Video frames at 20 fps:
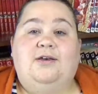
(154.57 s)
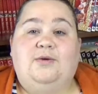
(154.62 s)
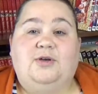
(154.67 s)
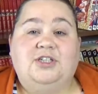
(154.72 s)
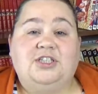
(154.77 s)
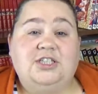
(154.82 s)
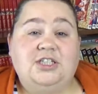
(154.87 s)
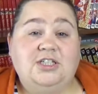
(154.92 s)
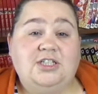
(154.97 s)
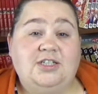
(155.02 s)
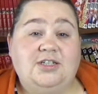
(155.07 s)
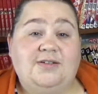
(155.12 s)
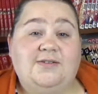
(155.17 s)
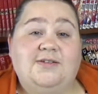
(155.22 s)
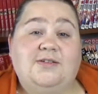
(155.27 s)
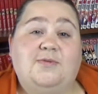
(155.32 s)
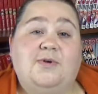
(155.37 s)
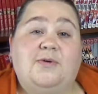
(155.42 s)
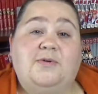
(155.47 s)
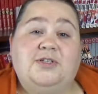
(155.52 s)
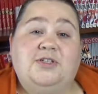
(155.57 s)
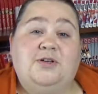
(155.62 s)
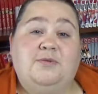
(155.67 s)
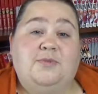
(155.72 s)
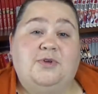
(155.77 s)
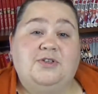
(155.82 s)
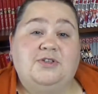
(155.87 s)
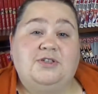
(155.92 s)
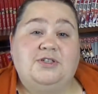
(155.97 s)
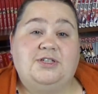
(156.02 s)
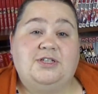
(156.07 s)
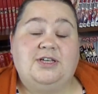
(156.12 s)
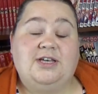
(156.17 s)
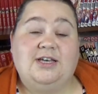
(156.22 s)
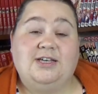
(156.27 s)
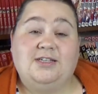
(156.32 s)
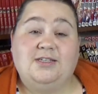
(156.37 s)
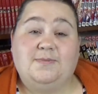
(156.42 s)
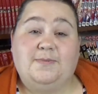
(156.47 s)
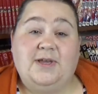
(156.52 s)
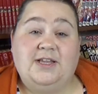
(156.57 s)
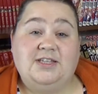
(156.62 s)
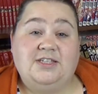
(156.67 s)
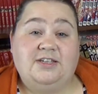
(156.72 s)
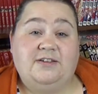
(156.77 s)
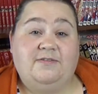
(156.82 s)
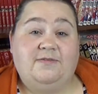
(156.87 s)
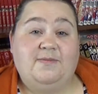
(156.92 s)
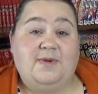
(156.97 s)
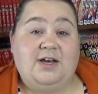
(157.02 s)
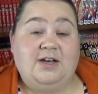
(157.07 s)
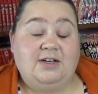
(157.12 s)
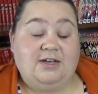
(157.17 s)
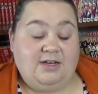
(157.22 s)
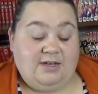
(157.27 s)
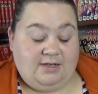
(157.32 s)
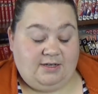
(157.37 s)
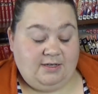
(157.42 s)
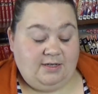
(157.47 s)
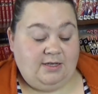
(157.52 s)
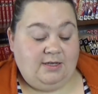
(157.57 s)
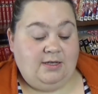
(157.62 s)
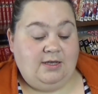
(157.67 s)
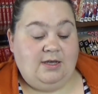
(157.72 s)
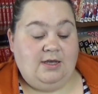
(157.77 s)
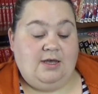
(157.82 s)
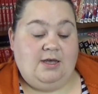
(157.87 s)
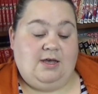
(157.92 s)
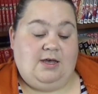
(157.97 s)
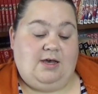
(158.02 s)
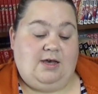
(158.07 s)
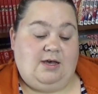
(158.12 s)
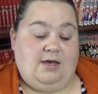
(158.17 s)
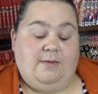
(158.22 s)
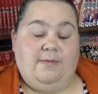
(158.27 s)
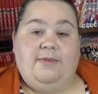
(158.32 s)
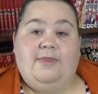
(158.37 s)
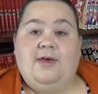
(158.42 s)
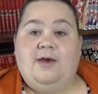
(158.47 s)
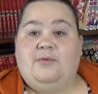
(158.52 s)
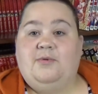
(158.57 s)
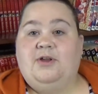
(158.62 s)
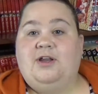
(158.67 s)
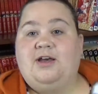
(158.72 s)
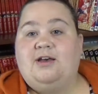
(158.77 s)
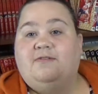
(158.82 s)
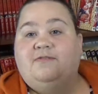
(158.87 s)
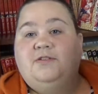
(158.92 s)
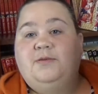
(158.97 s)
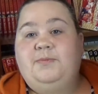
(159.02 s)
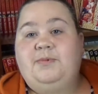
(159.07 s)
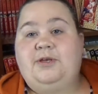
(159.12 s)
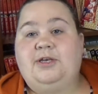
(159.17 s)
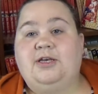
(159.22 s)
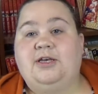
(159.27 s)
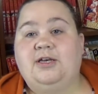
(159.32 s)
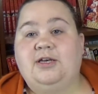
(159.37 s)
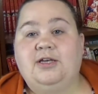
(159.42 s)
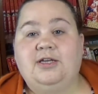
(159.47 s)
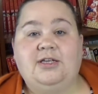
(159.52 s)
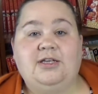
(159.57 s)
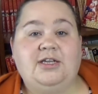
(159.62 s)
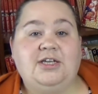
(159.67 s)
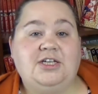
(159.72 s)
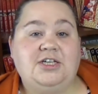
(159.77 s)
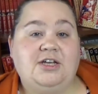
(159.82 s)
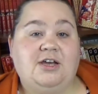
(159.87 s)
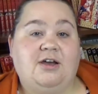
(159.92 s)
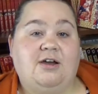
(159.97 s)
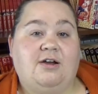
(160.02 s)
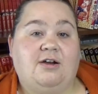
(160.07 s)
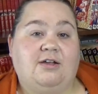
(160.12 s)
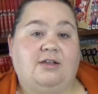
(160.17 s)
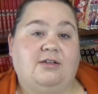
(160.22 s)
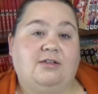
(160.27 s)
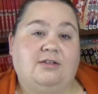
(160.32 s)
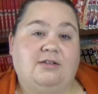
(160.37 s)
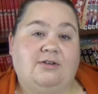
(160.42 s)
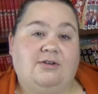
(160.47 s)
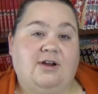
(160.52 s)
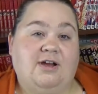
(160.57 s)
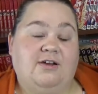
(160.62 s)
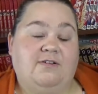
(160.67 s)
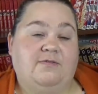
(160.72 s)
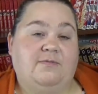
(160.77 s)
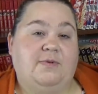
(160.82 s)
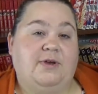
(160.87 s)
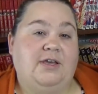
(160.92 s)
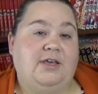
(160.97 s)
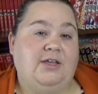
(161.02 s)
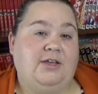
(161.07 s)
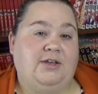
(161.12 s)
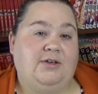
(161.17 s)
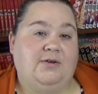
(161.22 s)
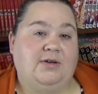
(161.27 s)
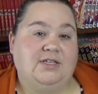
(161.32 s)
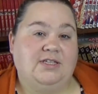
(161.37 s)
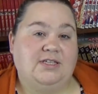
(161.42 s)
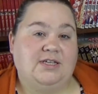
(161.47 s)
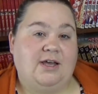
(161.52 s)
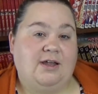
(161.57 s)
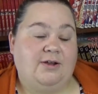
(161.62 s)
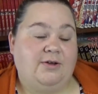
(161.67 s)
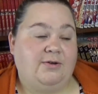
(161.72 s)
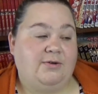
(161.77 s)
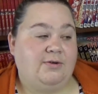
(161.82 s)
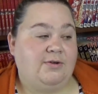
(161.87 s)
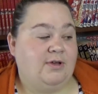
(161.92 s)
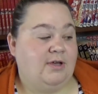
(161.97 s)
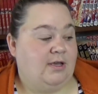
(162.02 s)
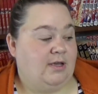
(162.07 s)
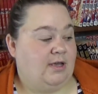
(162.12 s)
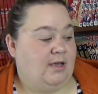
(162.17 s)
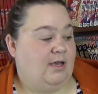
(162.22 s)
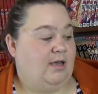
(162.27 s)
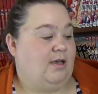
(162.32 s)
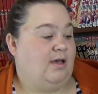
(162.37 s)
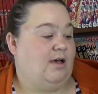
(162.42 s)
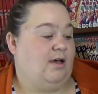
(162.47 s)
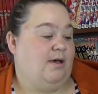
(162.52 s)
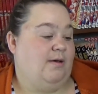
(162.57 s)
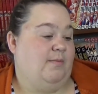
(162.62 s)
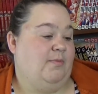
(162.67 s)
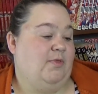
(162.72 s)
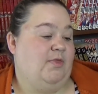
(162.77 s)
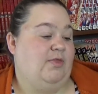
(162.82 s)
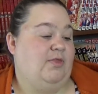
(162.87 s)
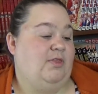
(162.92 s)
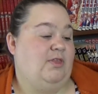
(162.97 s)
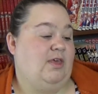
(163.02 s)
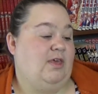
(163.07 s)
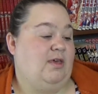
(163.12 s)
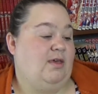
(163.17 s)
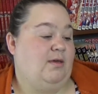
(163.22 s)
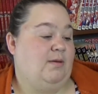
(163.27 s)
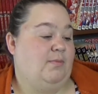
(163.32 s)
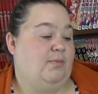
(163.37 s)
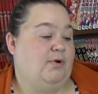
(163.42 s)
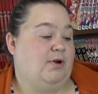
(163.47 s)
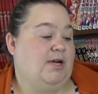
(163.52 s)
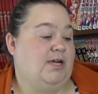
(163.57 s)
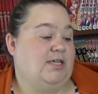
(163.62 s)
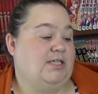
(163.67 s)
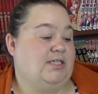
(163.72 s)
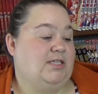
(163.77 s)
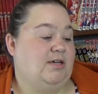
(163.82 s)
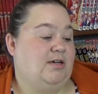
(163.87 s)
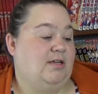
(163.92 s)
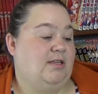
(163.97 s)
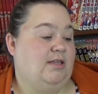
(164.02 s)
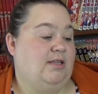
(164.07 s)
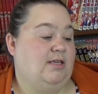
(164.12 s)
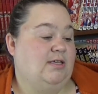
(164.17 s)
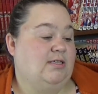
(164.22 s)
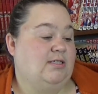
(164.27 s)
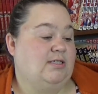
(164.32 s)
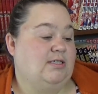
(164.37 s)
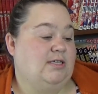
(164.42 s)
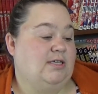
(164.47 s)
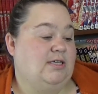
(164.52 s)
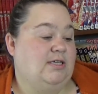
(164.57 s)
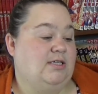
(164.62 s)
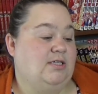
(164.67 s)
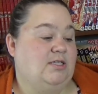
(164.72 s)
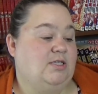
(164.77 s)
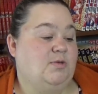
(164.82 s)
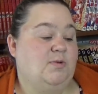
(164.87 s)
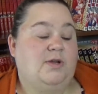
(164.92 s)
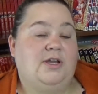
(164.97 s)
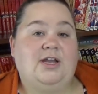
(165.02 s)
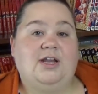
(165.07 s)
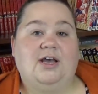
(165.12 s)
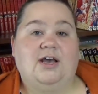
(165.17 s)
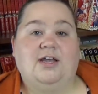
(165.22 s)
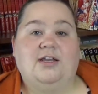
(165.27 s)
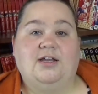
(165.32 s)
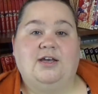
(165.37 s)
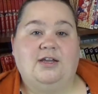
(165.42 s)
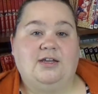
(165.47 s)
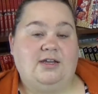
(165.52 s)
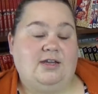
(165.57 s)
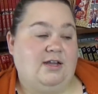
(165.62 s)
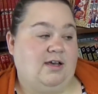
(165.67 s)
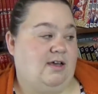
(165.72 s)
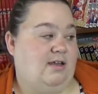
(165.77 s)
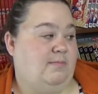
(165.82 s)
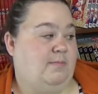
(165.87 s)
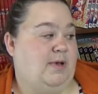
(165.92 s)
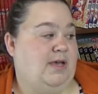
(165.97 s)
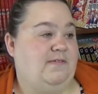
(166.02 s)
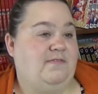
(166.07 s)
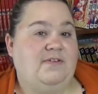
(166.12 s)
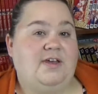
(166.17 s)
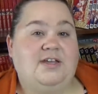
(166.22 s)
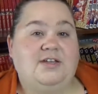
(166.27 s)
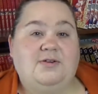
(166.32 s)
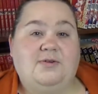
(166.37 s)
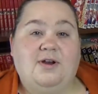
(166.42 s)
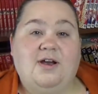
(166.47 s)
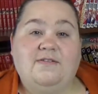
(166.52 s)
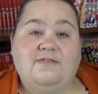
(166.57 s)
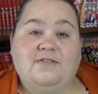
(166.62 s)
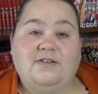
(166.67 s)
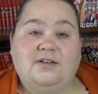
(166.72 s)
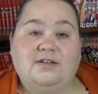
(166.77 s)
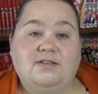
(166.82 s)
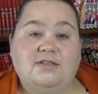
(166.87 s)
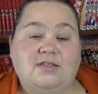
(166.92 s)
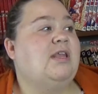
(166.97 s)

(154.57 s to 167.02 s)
Question 2 is, what was your most expensive manga? That would have to be Nijigahara Holograph by Inyo Asano. The price on this is $29.99 by Fantagraphics.